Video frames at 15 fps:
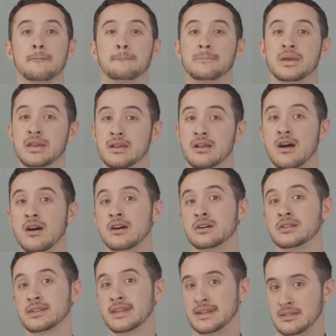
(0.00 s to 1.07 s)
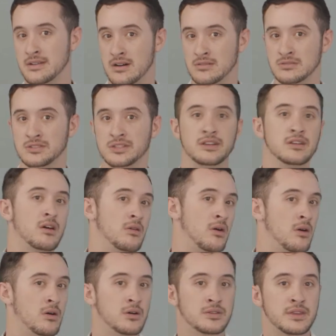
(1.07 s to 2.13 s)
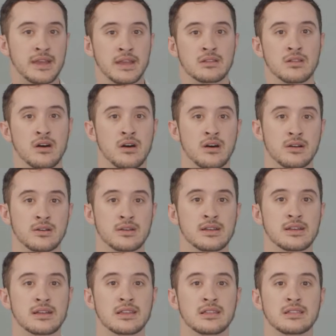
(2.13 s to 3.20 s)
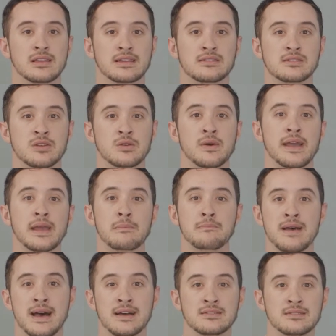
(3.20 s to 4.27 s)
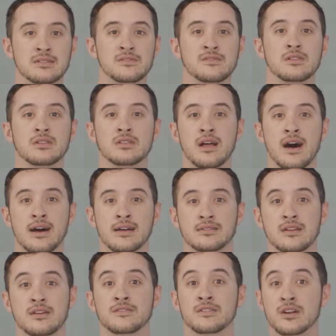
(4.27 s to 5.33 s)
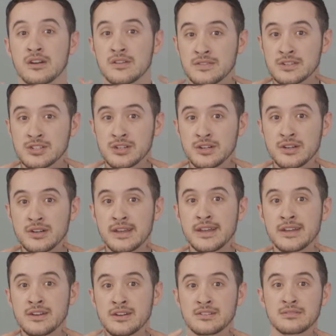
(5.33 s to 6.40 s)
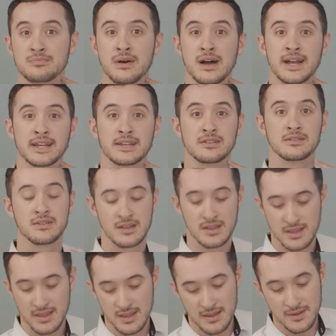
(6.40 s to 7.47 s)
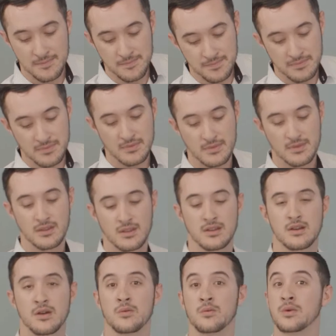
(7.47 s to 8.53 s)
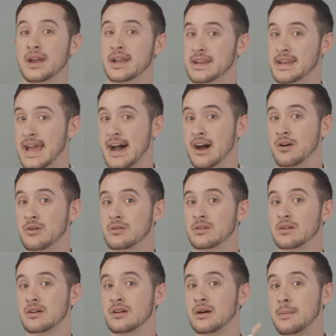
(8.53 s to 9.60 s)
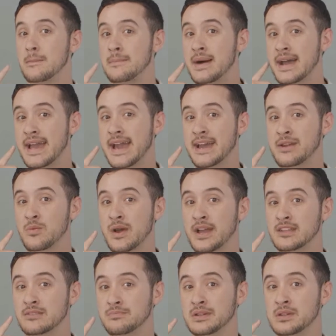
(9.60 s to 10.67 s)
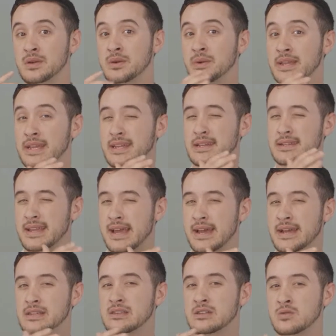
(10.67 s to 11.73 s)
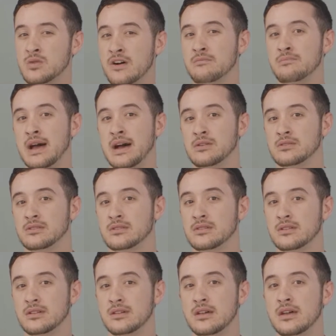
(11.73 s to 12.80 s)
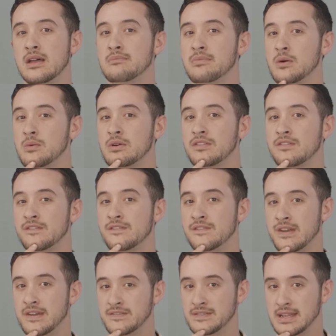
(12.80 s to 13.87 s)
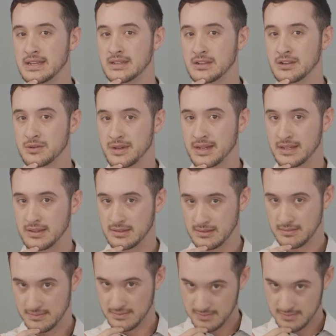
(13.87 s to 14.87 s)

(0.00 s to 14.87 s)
Being on technology all day long leads to a massive loss of curvature in our spine. Right now, my head weighs between 10 to 12 pounds, but with 15 degrees